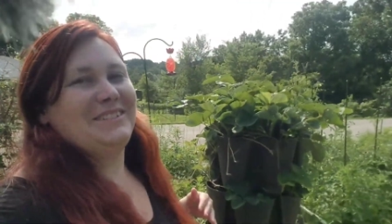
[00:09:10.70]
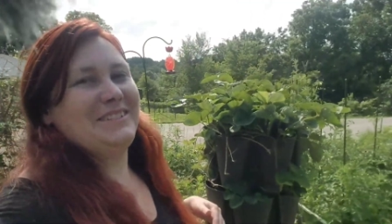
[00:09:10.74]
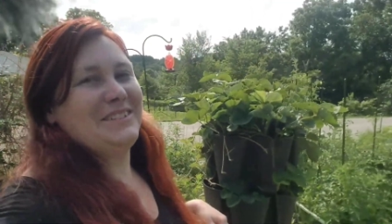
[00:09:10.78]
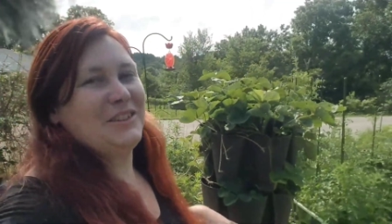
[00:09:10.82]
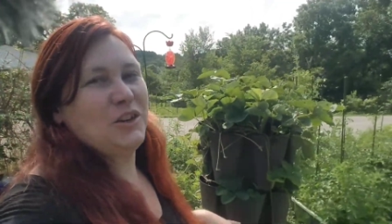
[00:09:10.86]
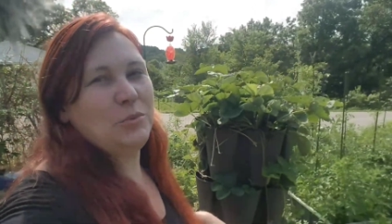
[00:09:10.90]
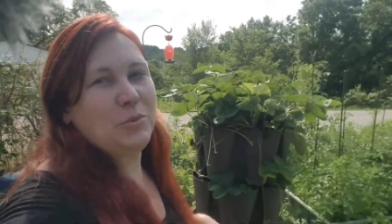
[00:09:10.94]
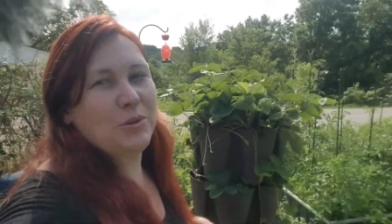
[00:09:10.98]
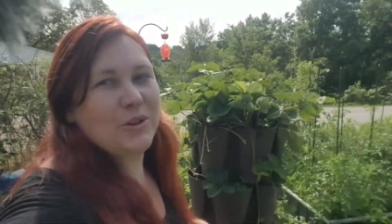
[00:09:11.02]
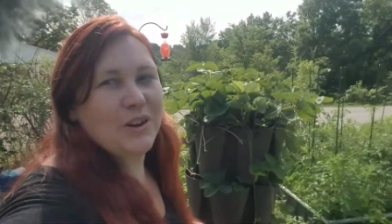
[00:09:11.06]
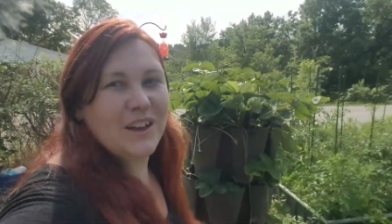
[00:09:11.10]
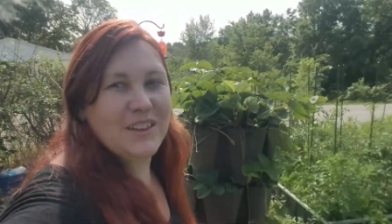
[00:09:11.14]

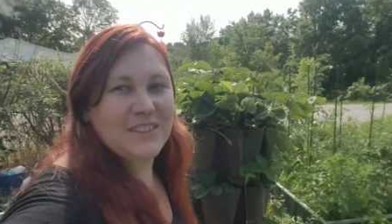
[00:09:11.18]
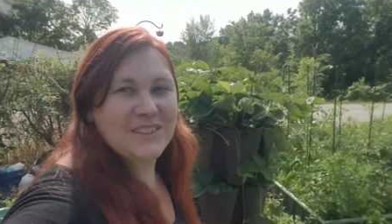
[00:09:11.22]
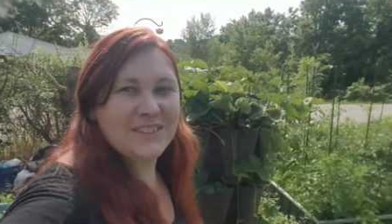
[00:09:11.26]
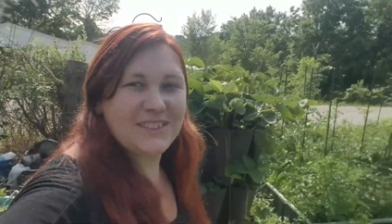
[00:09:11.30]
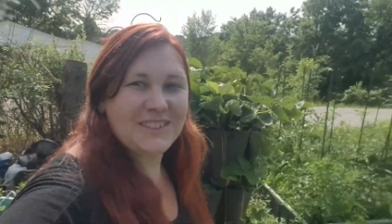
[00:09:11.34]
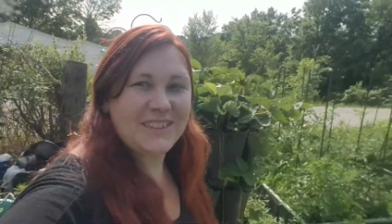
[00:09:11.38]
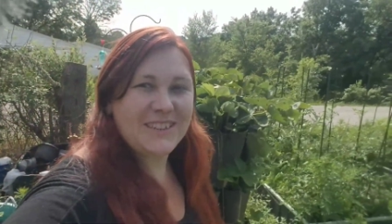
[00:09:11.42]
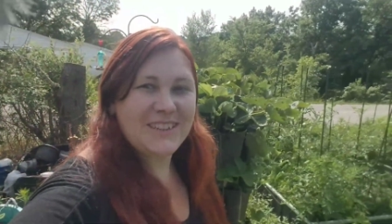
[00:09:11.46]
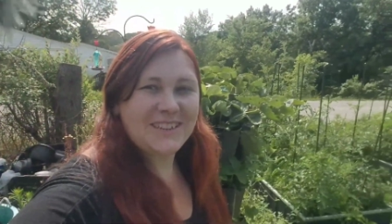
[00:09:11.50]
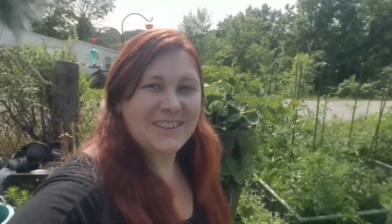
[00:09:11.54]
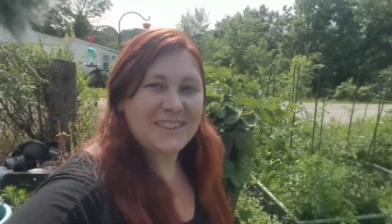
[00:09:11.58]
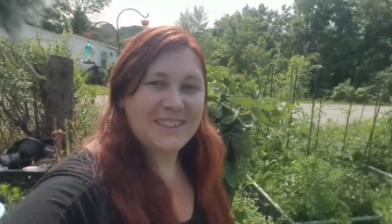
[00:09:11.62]
no more
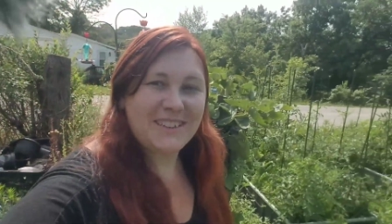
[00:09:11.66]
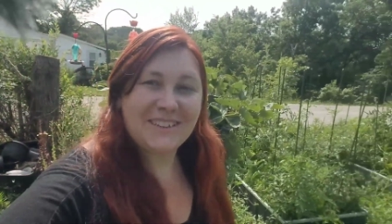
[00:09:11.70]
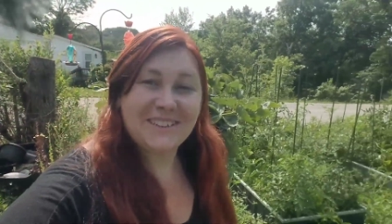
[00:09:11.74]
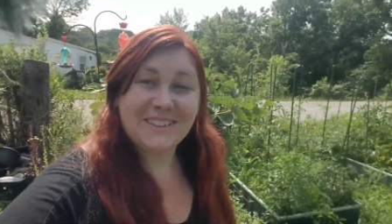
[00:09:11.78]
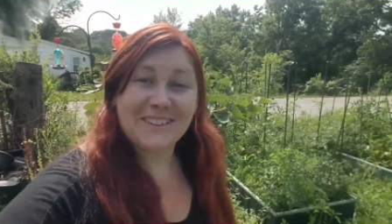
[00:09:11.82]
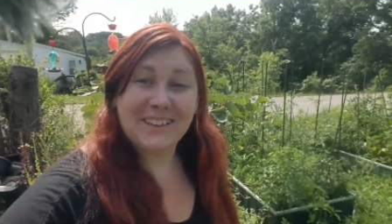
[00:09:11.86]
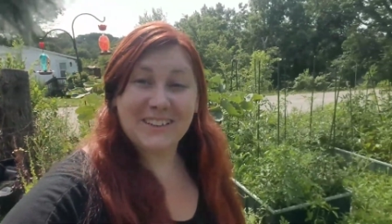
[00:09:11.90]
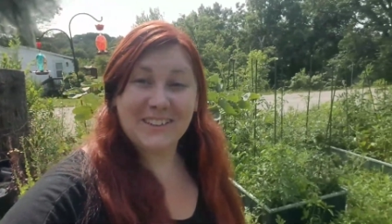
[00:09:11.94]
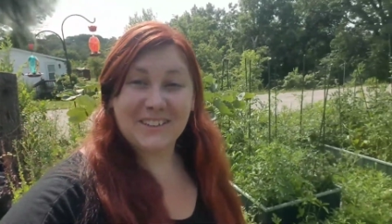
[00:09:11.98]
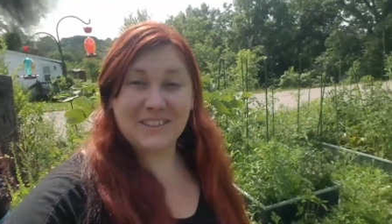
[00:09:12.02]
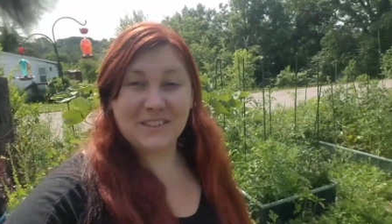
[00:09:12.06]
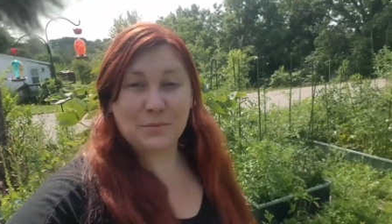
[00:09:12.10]
hesitating. Let's
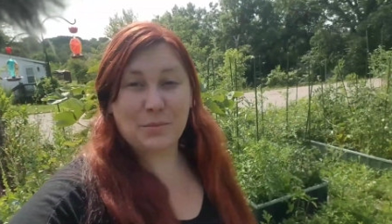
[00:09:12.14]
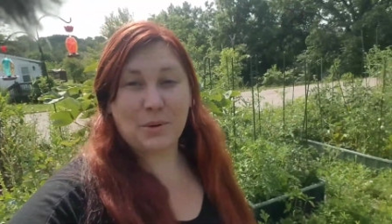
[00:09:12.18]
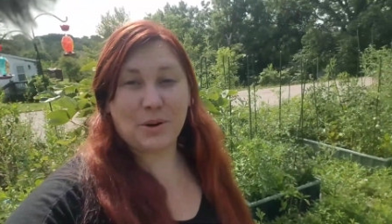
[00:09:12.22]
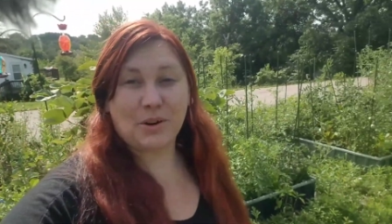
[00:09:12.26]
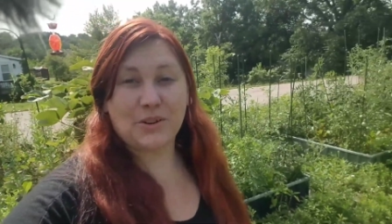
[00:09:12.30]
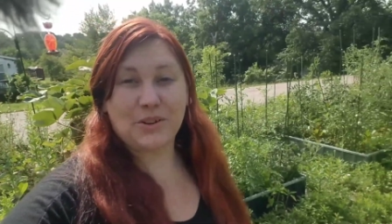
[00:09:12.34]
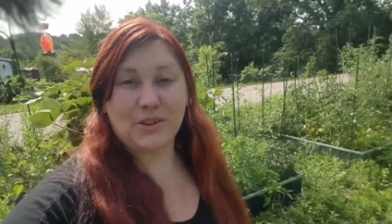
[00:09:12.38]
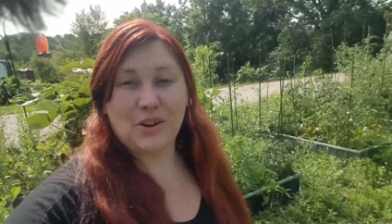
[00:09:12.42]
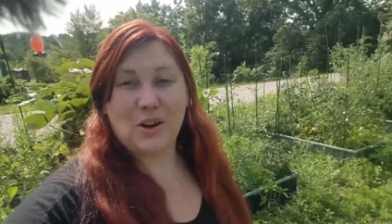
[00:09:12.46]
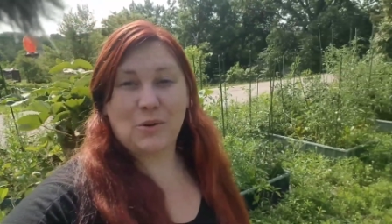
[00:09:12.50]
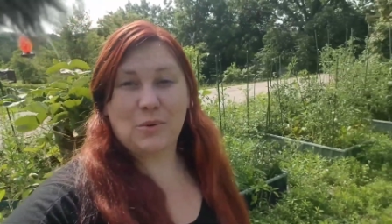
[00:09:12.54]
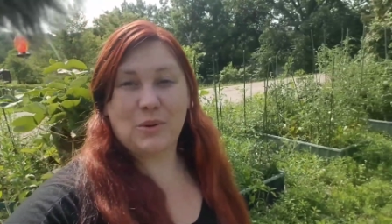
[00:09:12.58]
get to the
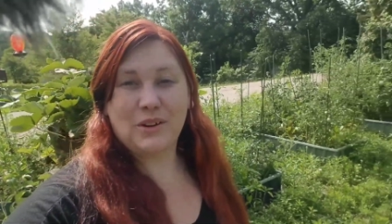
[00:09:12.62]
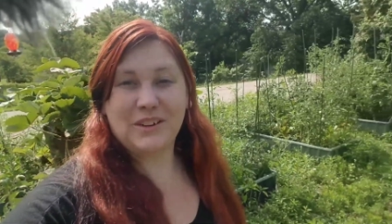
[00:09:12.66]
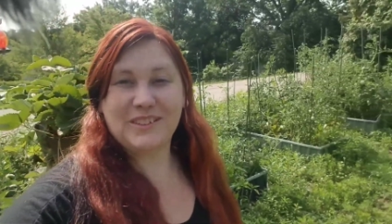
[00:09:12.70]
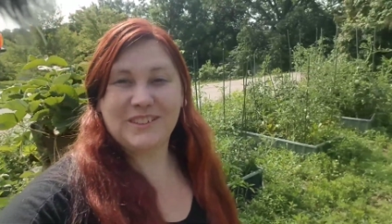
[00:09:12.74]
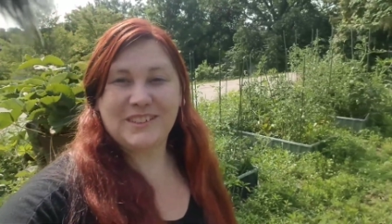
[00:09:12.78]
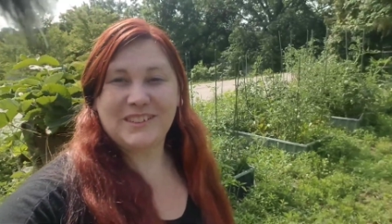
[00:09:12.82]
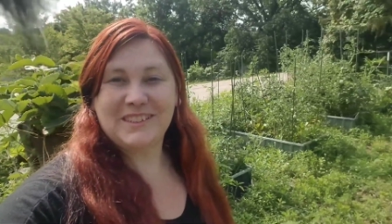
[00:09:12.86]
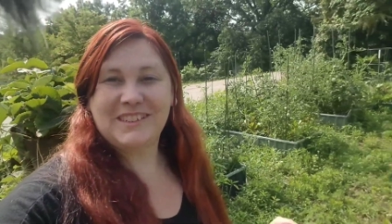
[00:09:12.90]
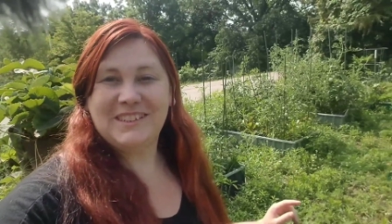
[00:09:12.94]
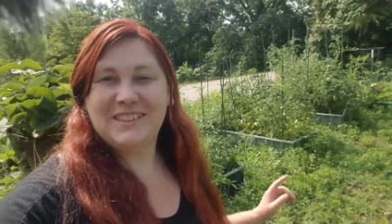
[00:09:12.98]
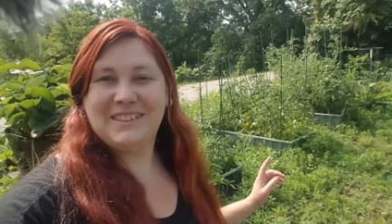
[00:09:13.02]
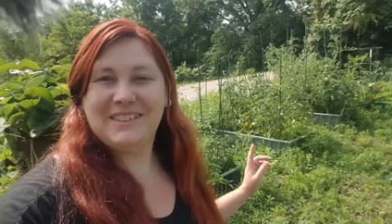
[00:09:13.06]
part y'all want
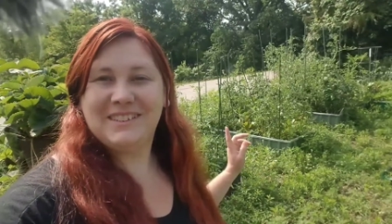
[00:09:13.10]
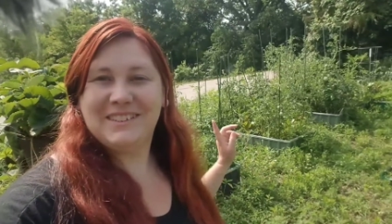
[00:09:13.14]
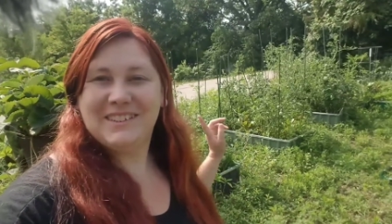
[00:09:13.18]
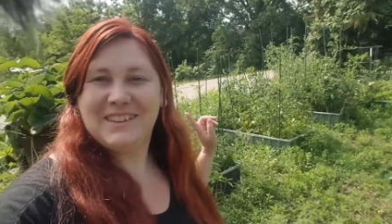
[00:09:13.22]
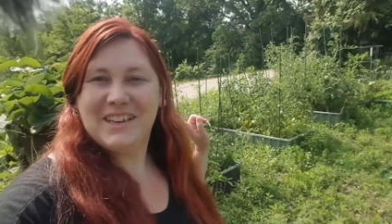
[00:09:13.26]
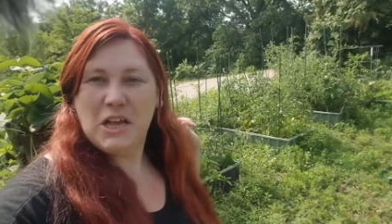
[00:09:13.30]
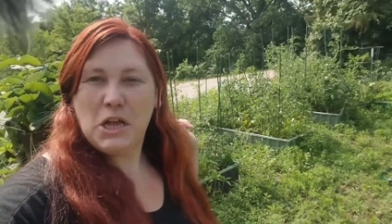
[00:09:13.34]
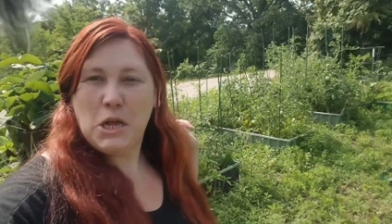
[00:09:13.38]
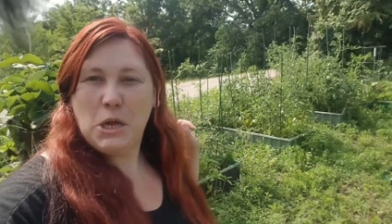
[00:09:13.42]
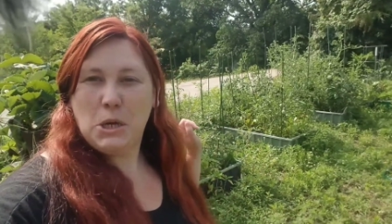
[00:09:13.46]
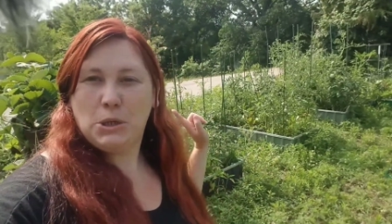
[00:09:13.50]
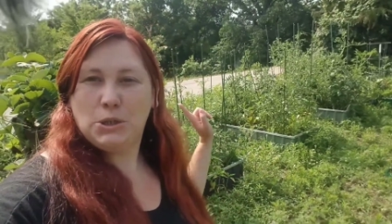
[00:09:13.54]
to see.
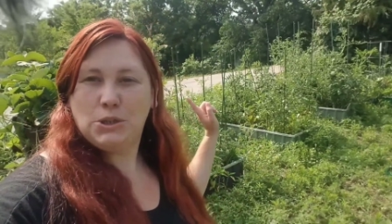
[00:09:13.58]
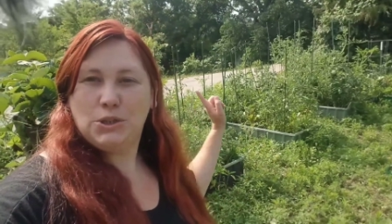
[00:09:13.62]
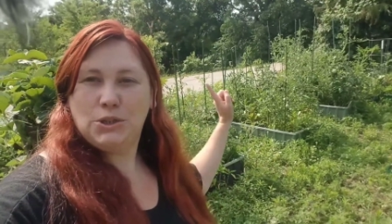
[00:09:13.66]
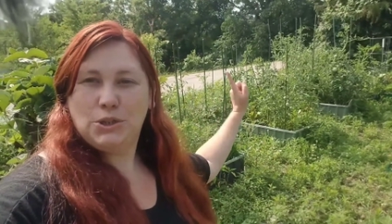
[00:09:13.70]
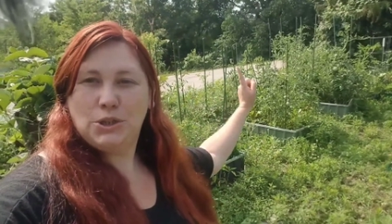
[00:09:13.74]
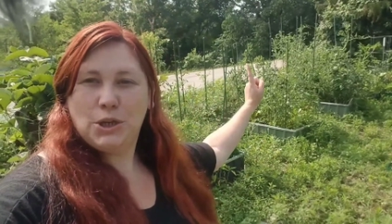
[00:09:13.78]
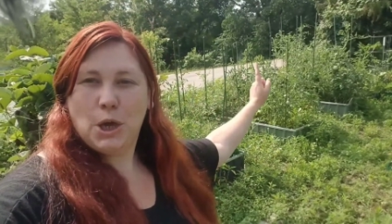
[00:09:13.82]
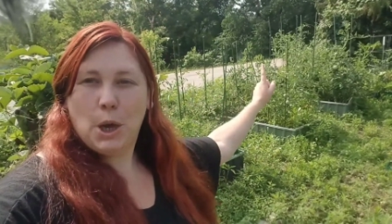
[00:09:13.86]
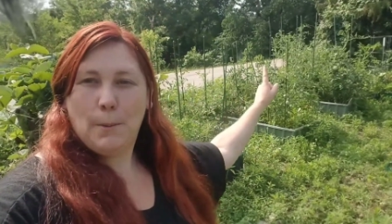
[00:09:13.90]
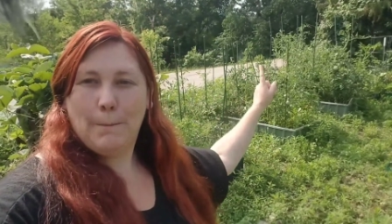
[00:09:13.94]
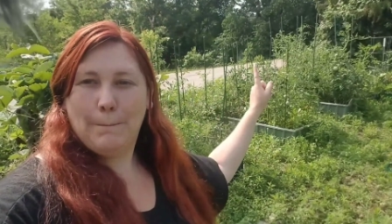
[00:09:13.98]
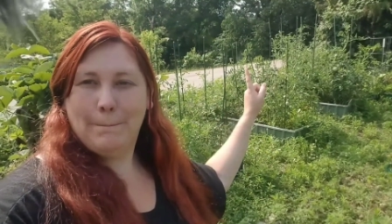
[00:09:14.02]

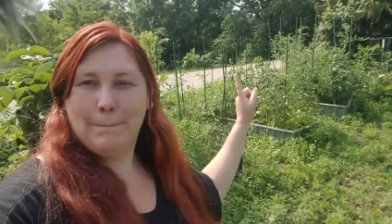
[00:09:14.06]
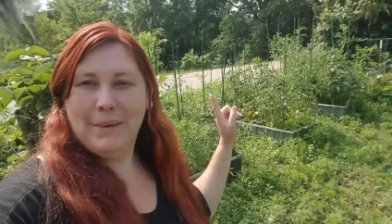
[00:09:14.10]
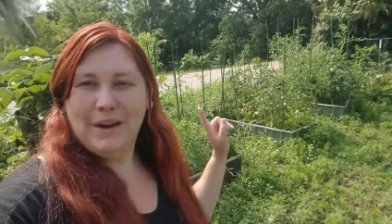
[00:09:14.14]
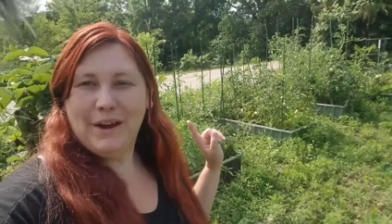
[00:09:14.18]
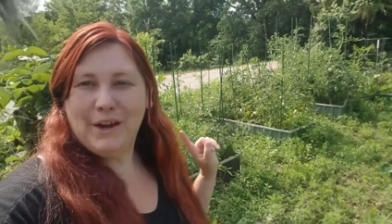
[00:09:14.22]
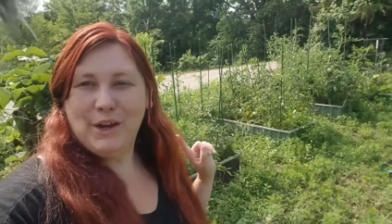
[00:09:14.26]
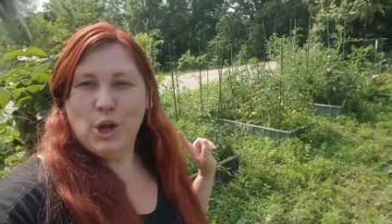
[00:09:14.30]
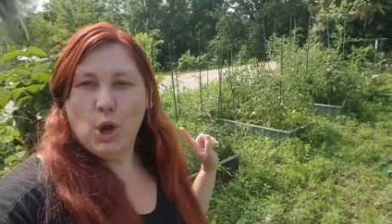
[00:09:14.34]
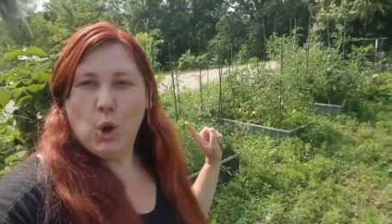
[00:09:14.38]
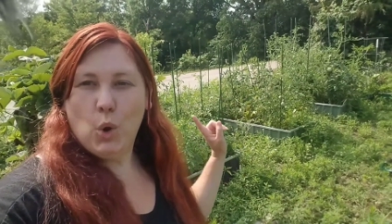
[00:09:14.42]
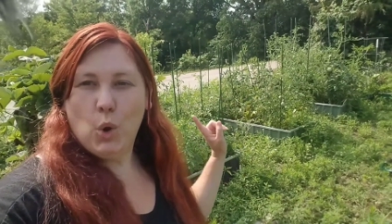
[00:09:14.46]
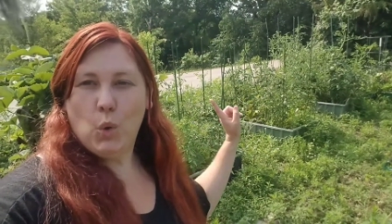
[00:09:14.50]

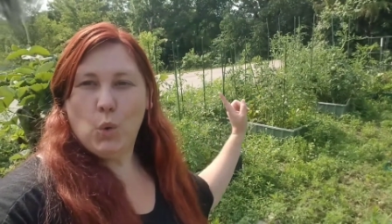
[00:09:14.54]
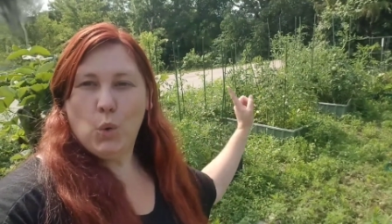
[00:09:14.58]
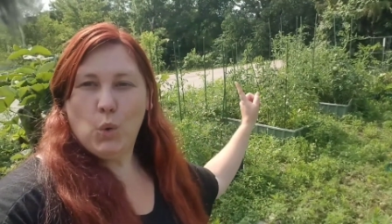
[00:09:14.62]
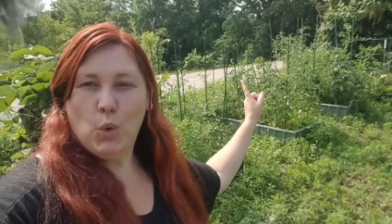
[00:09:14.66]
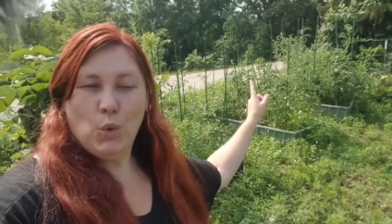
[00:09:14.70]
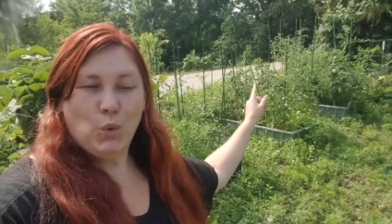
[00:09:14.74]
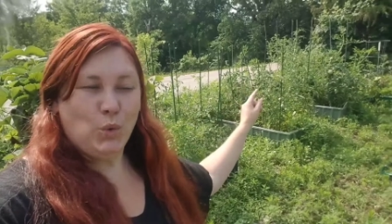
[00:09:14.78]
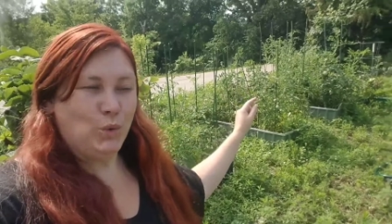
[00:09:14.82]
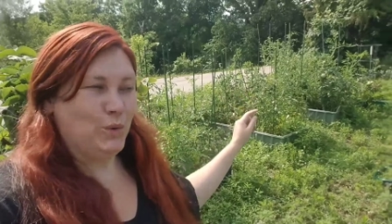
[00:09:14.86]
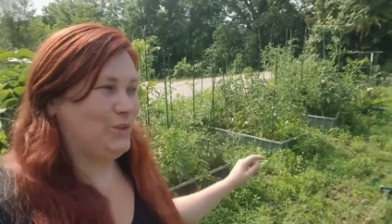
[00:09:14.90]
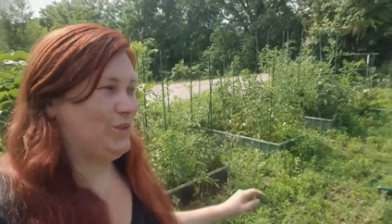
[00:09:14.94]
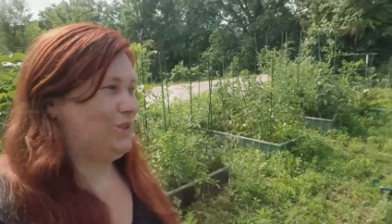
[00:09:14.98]

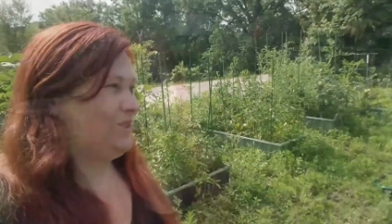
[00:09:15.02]
Tomatoes.